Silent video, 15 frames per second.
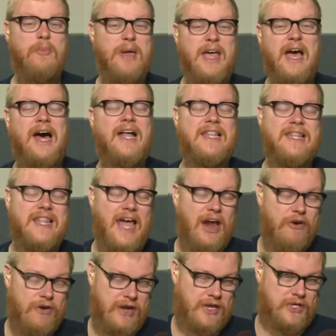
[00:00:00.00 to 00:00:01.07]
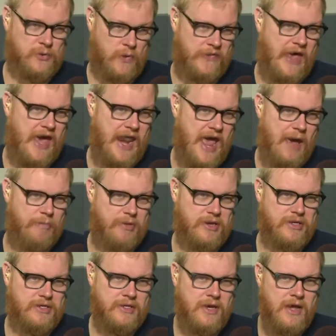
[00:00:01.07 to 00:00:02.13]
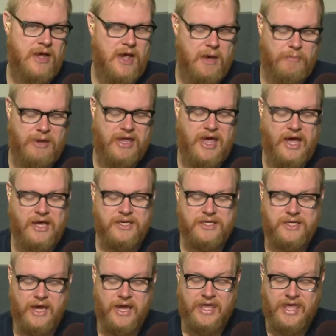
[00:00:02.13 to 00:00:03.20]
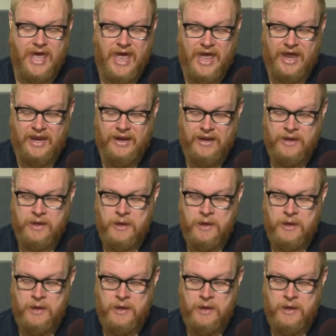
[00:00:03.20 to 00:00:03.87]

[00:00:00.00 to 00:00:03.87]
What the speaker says: be hilarious when that happens. Because, again,